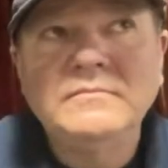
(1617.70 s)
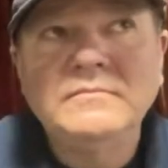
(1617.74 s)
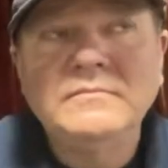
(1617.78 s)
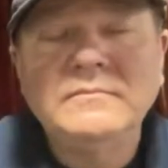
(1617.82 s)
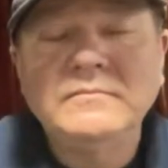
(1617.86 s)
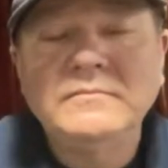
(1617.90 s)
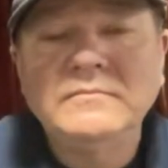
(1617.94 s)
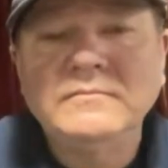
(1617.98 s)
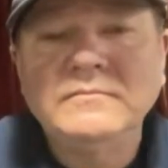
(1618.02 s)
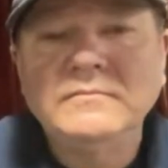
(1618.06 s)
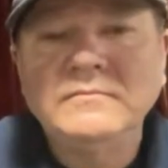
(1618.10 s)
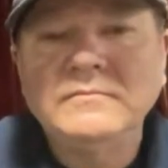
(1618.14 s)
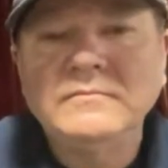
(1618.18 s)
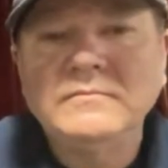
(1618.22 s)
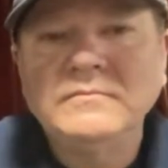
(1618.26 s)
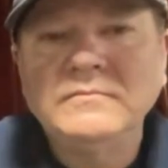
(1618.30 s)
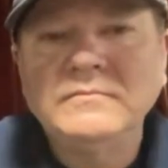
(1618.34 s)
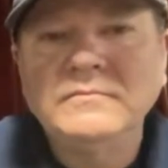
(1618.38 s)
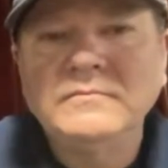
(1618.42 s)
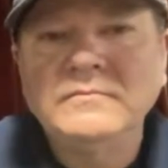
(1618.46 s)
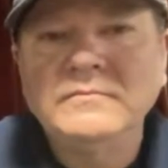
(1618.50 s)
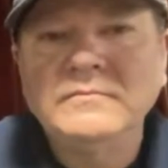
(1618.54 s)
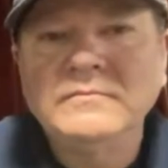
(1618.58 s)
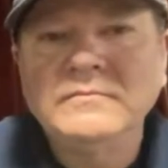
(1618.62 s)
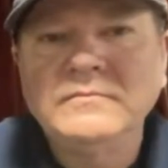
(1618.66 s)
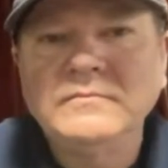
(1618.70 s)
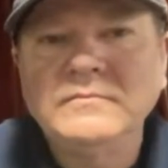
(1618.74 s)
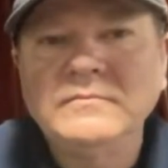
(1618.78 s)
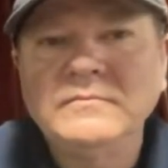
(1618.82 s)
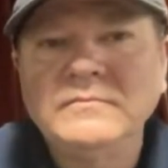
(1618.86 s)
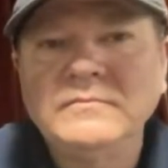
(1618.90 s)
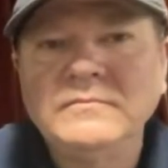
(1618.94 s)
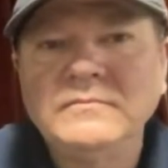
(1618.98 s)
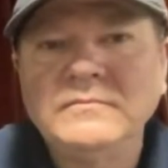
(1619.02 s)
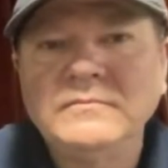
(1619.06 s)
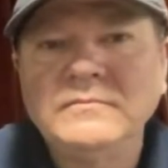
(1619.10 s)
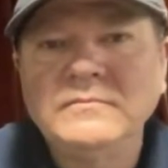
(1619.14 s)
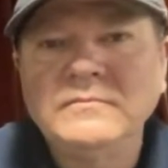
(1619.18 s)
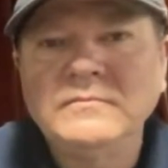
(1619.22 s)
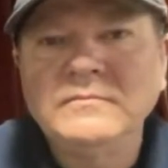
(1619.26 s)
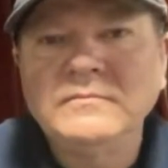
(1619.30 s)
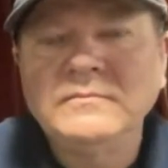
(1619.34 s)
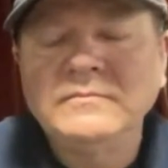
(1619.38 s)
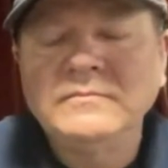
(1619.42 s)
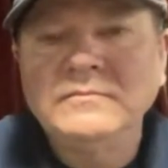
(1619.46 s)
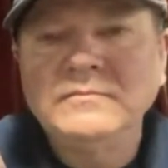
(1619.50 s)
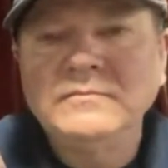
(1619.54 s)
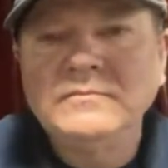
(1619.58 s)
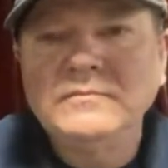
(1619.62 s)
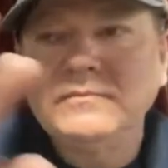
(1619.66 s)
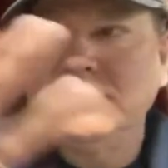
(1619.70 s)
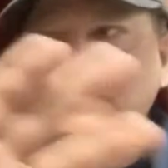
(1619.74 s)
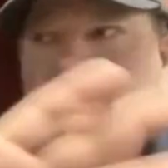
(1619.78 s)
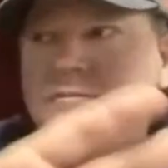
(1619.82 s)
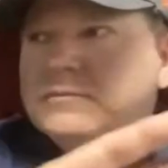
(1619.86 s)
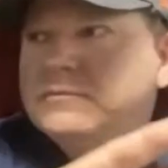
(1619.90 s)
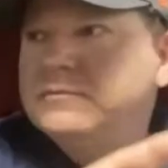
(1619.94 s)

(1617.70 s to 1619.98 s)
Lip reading: (silent)